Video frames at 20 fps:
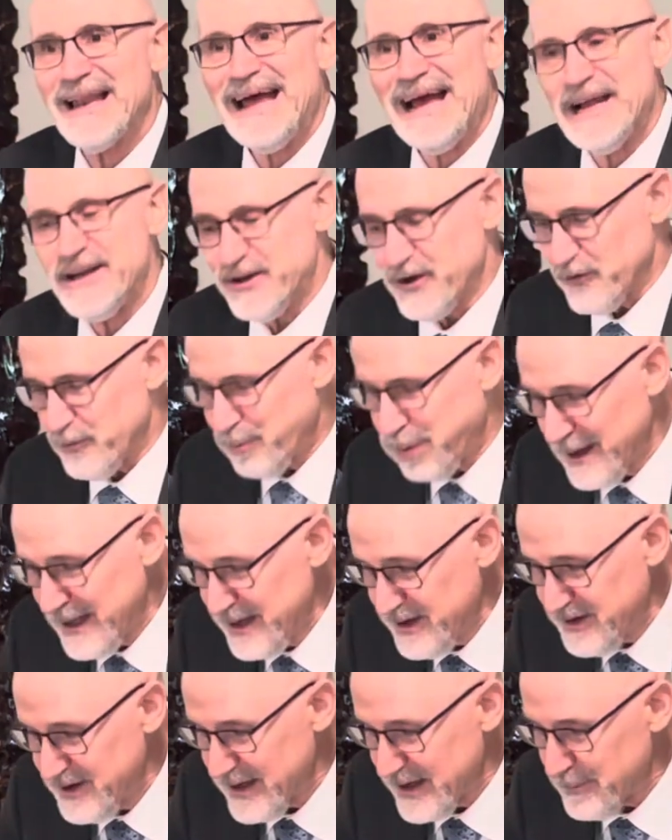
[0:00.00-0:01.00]
land of
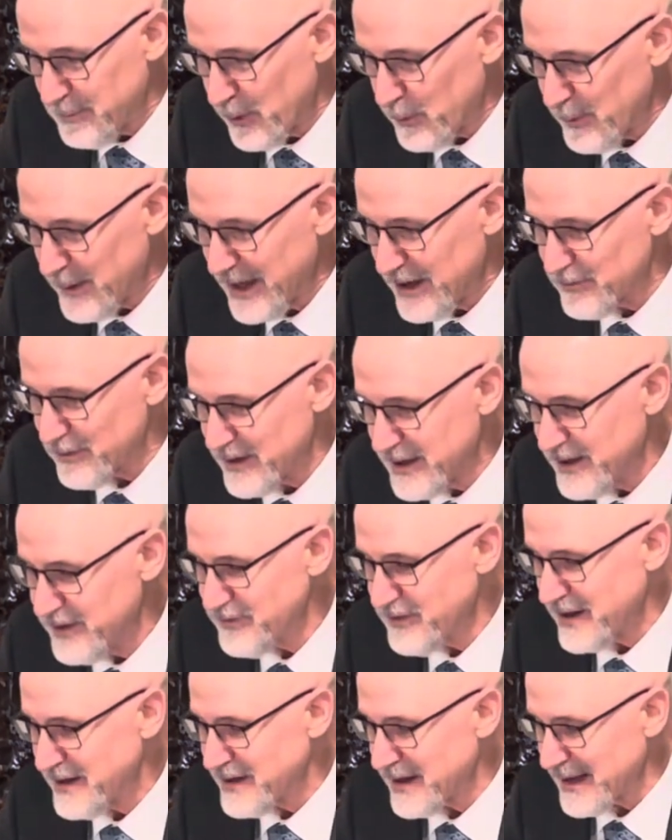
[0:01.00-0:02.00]
plenty, but we have
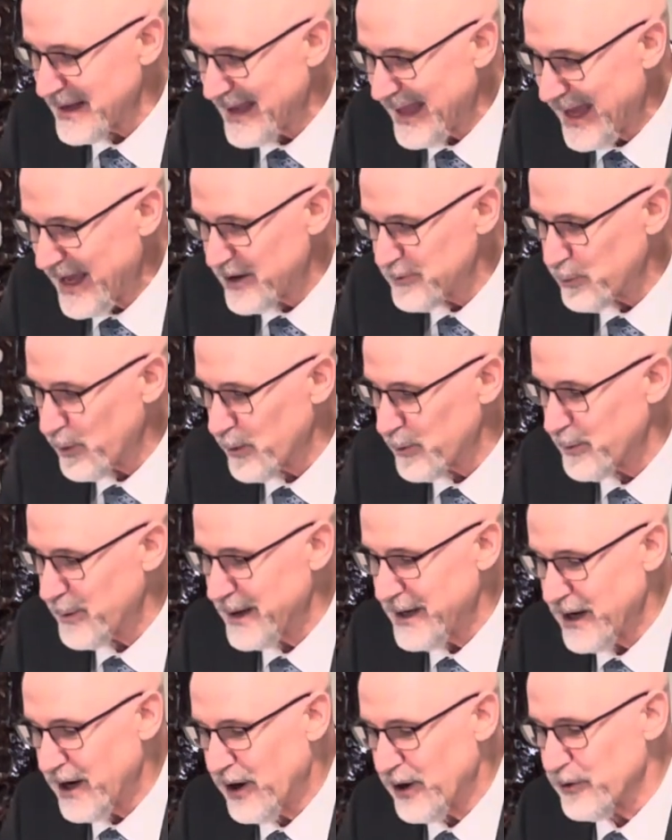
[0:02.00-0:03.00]
lived in a land where
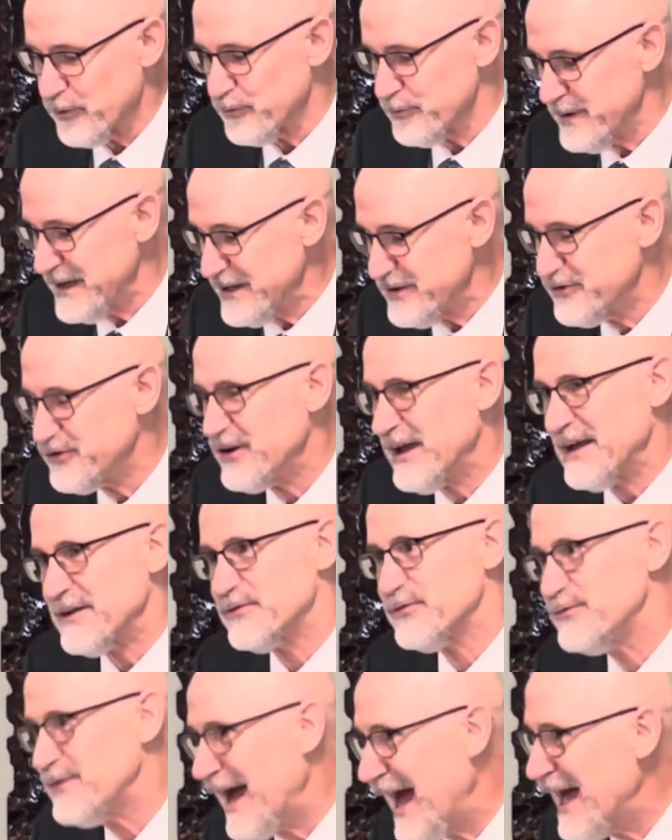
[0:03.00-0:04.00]
we are rich
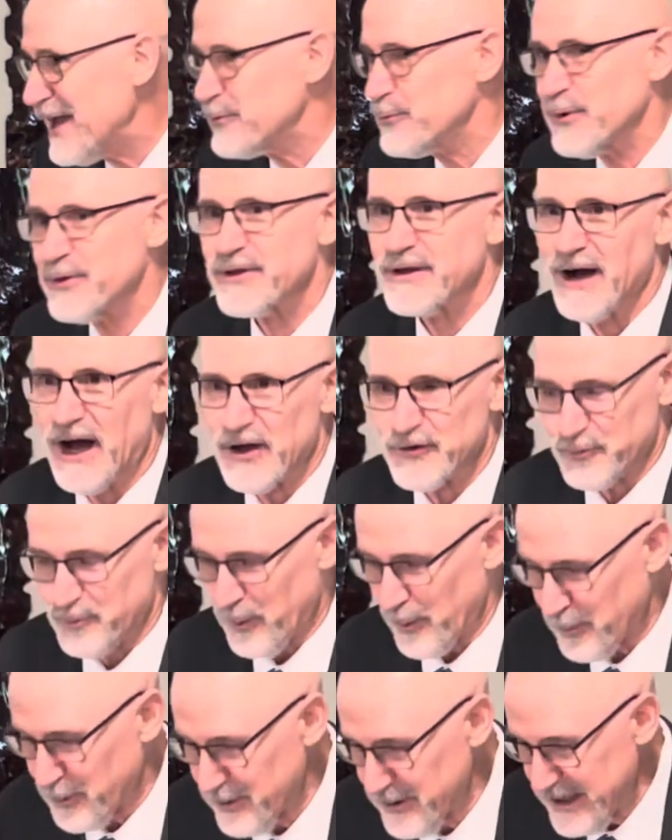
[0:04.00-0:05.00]
and fat with
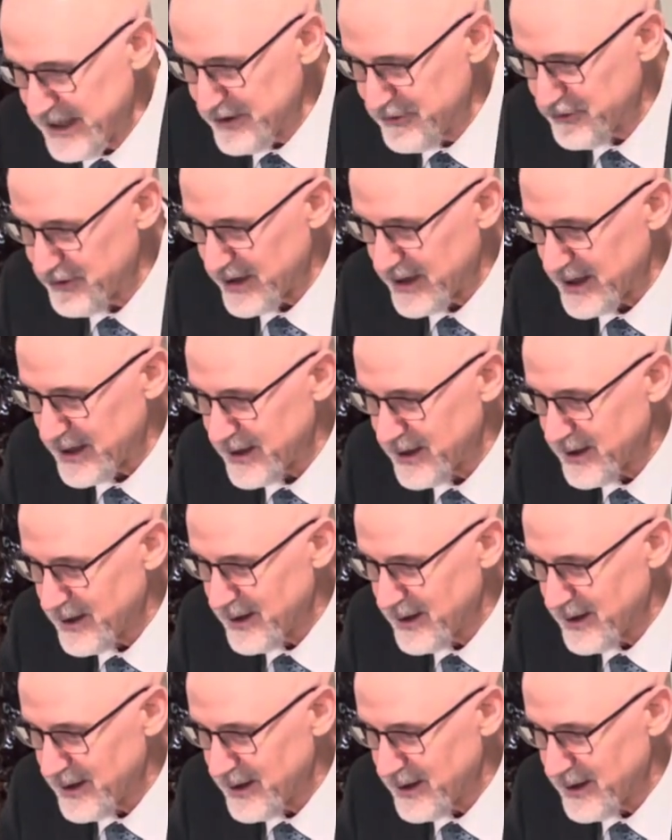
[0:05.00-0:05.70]
gospel preaching.